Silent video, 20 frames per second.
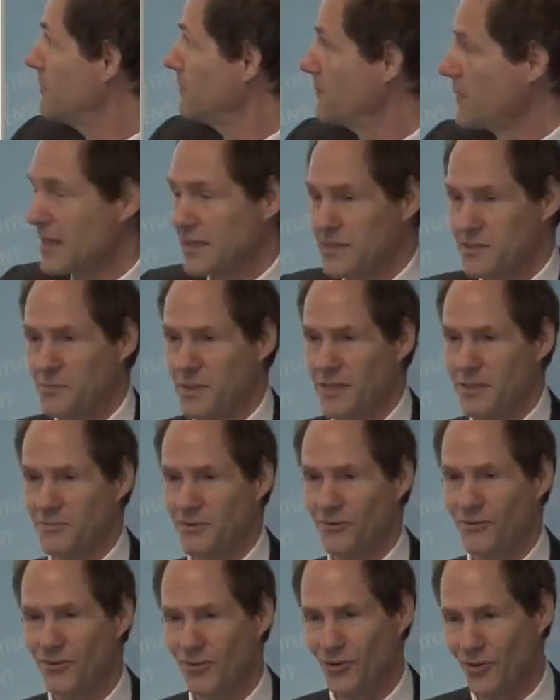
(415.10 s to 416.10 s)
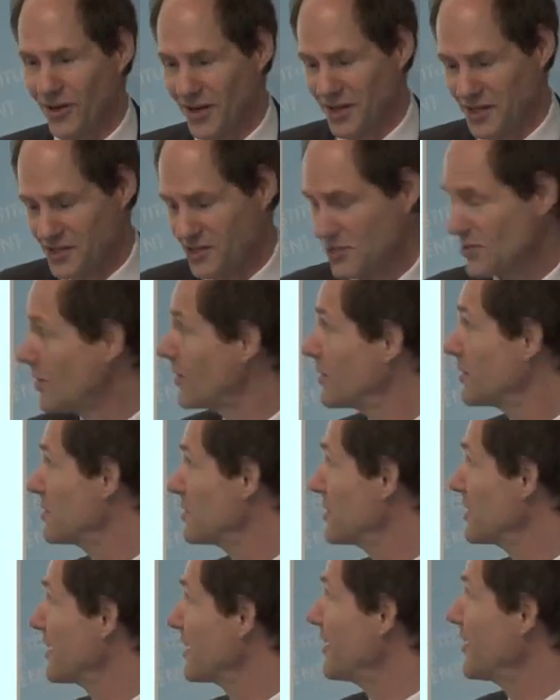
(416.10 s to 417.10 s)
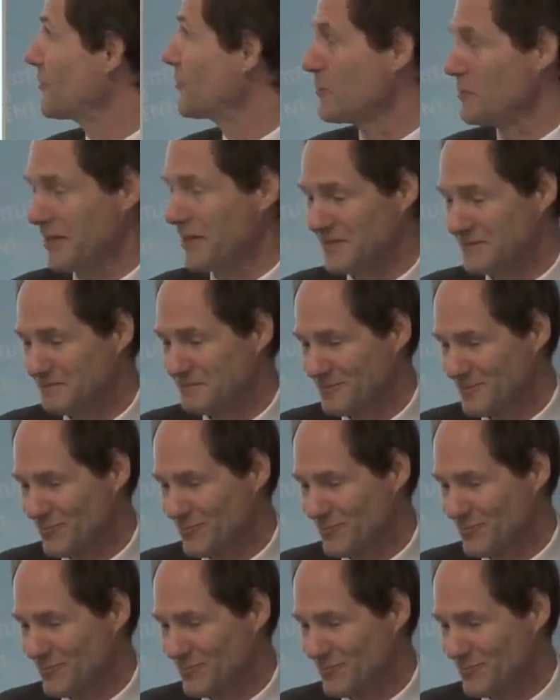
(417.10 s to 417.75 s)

That's me before I started in the government.